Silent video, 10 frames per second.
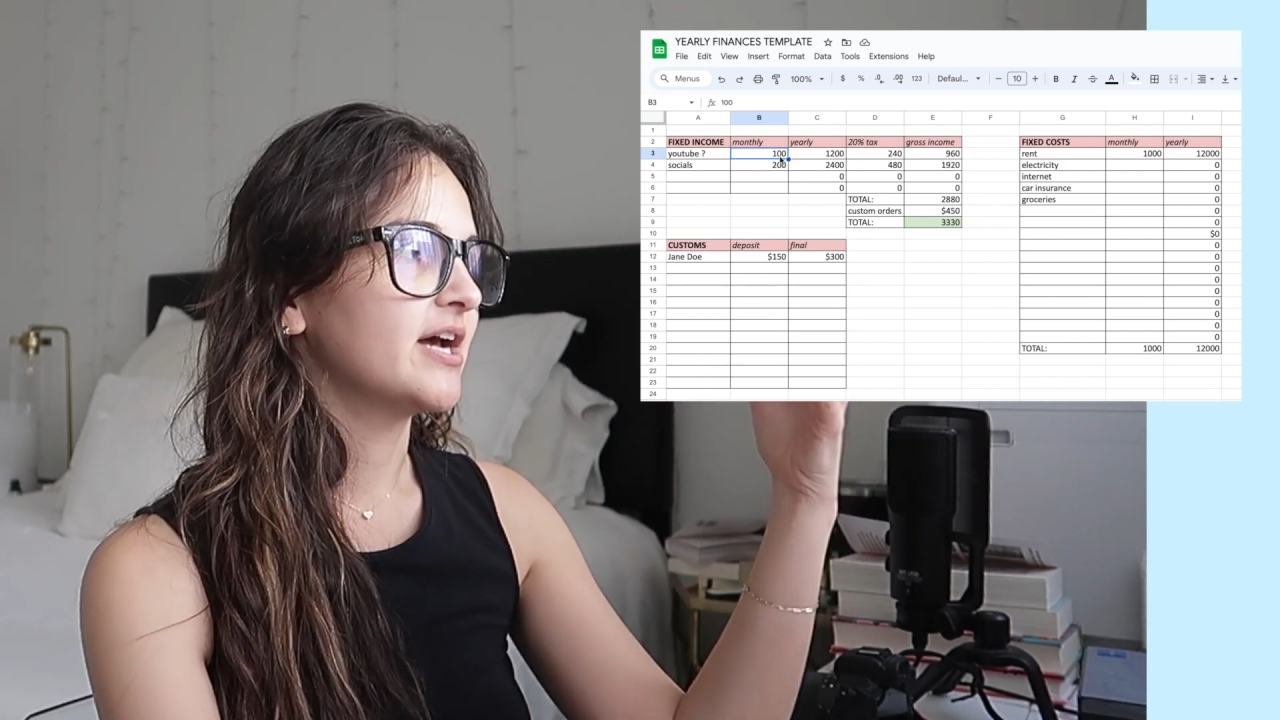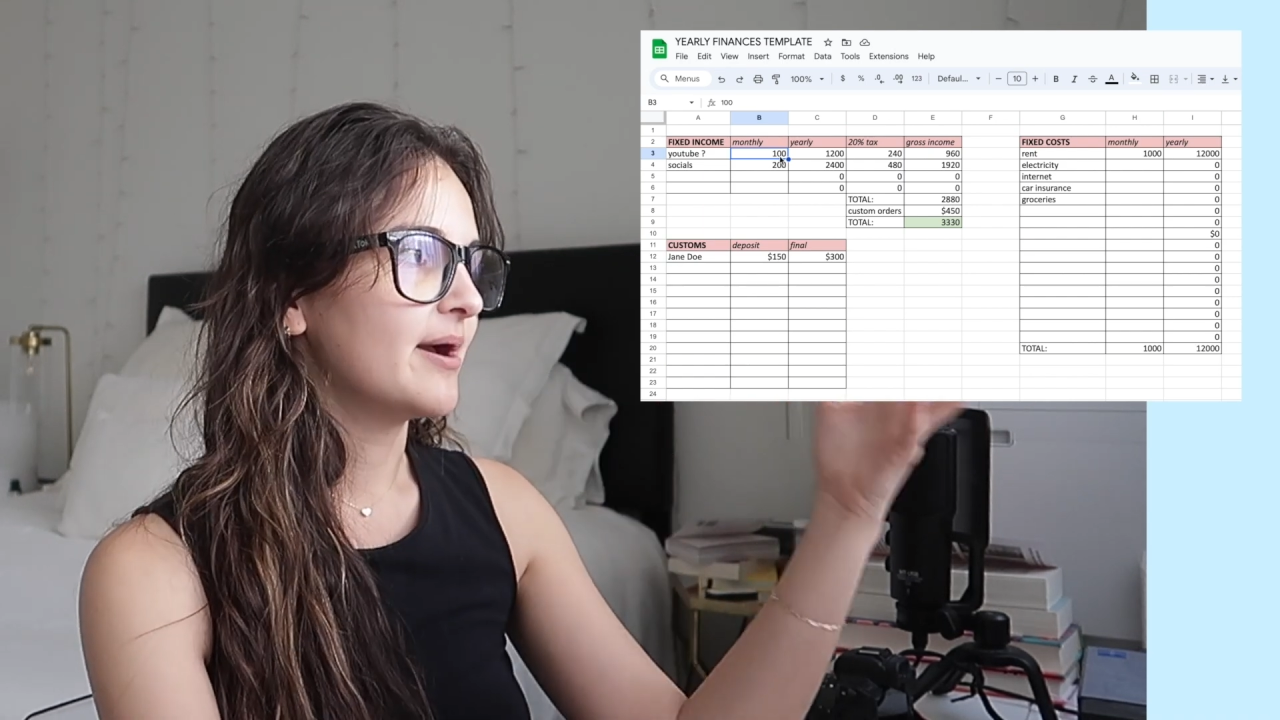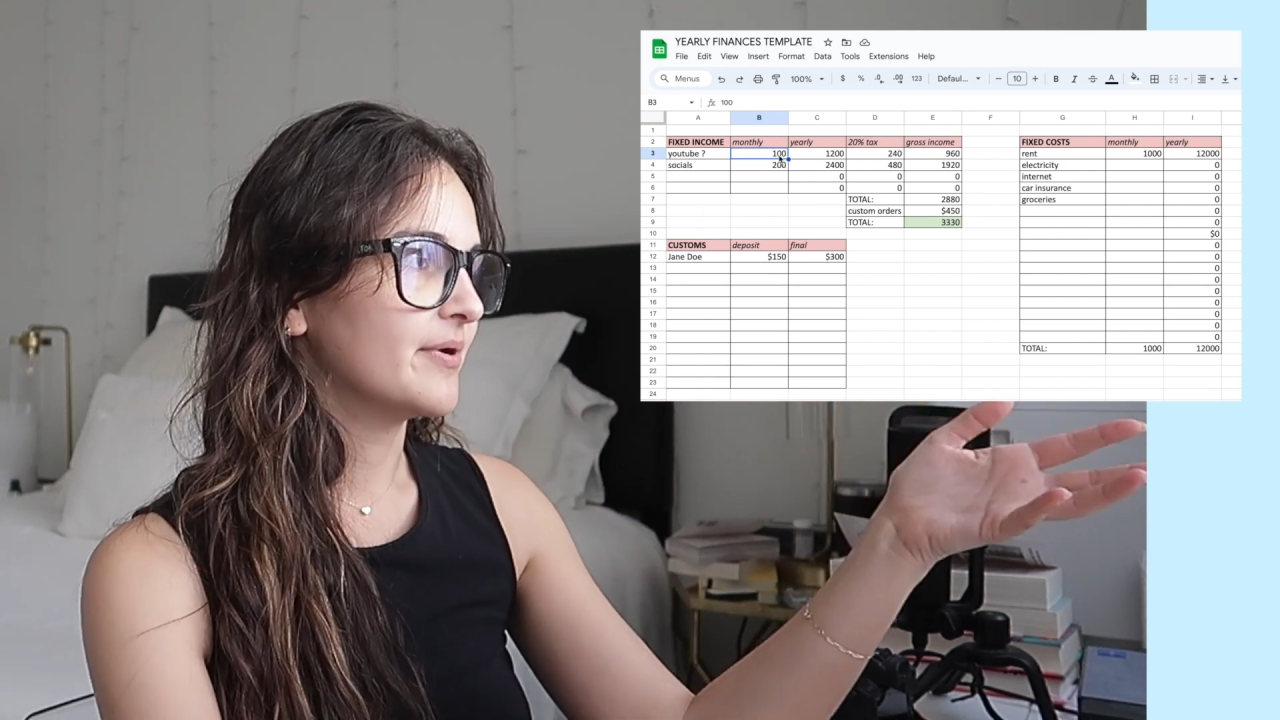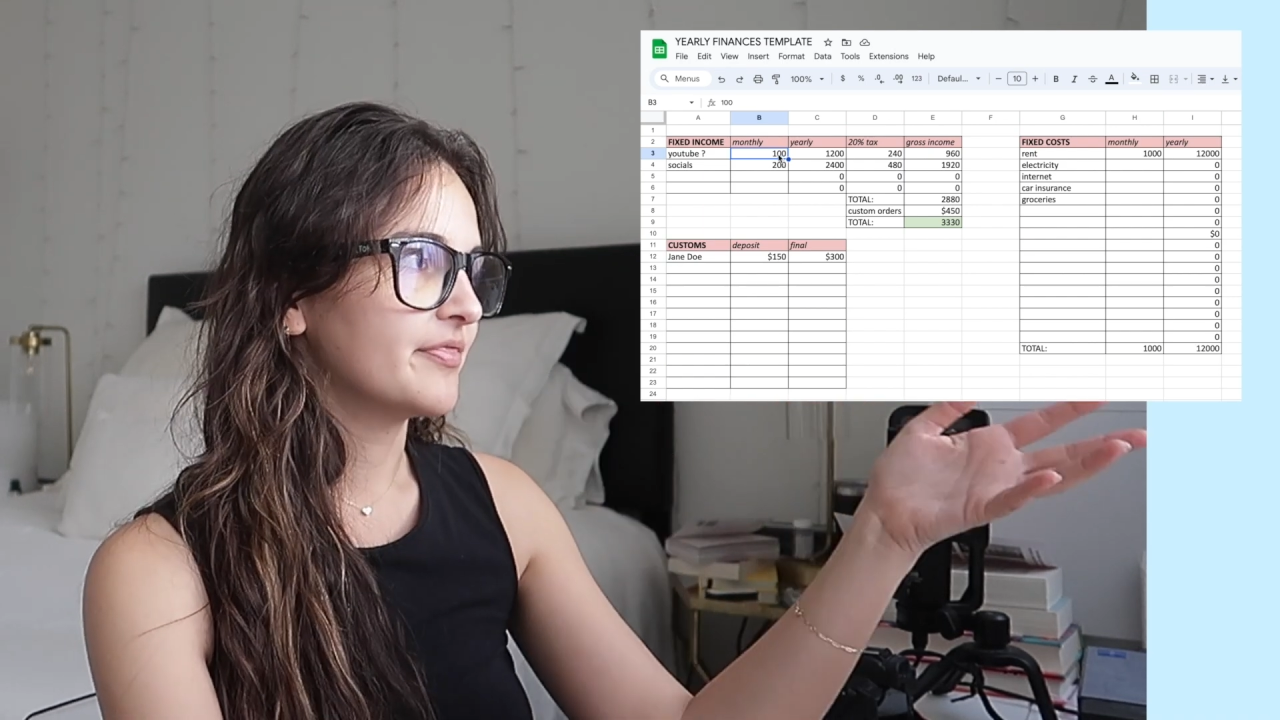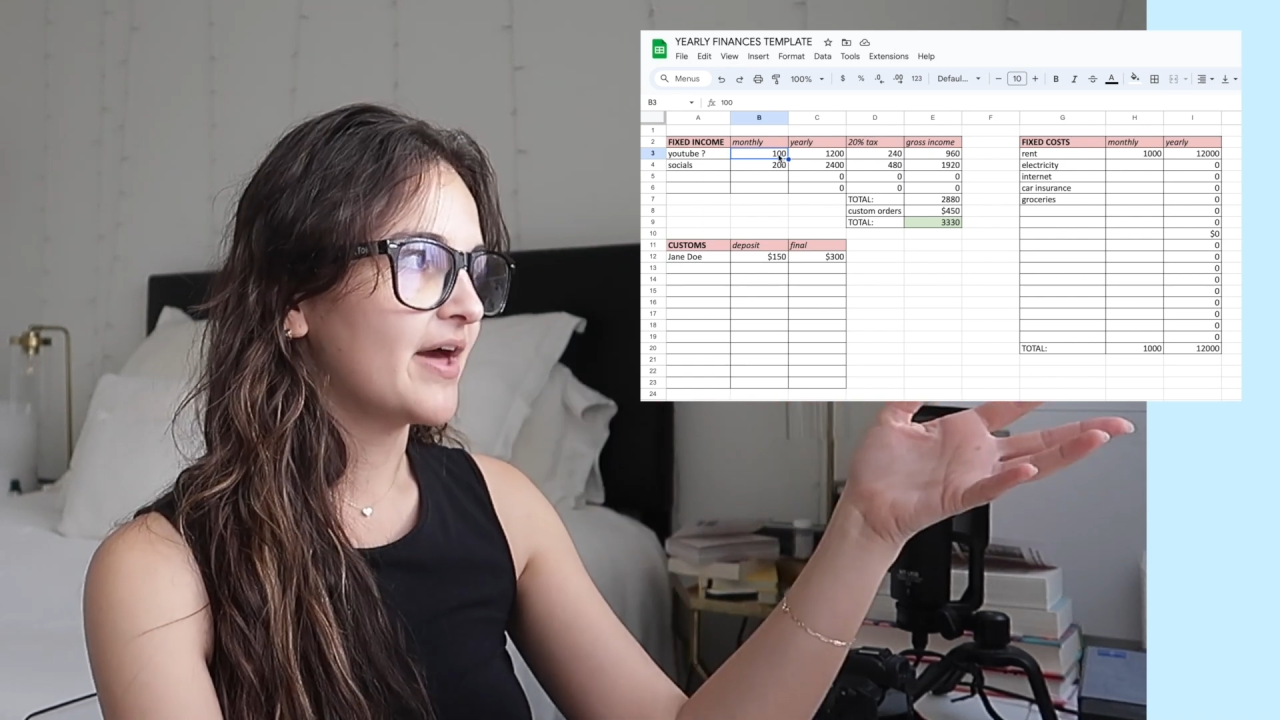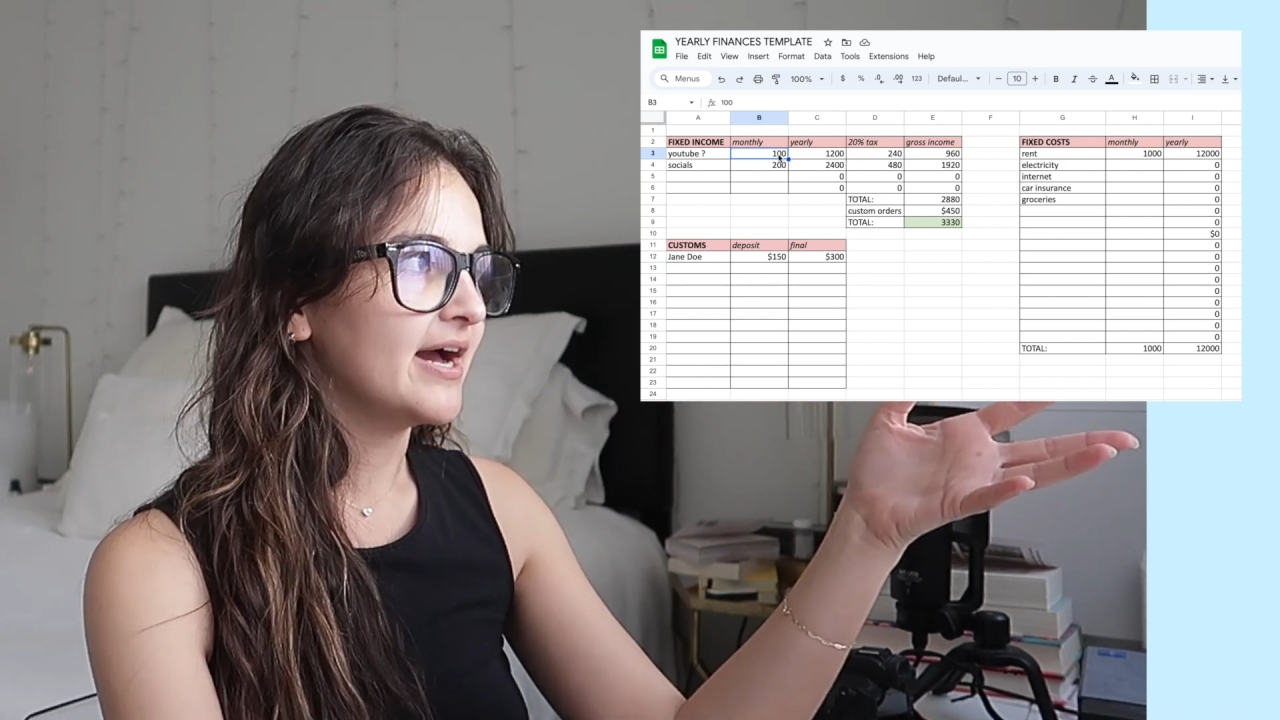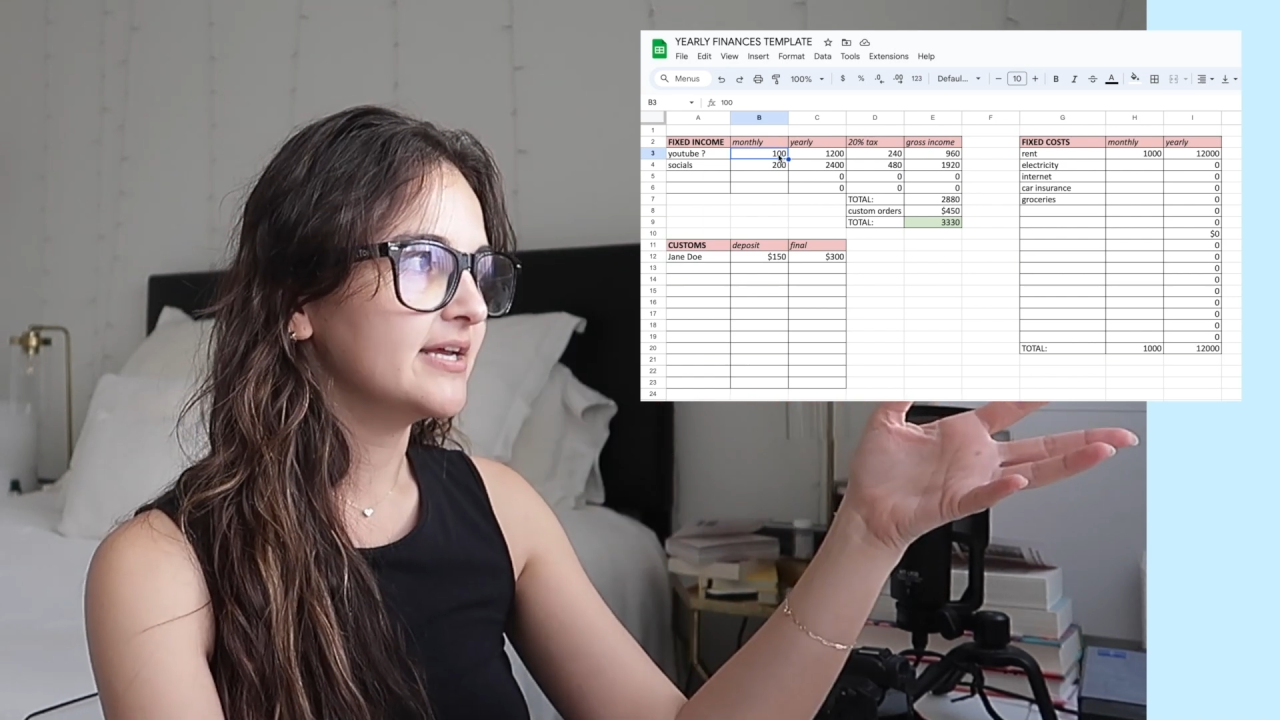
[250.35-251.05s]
I put that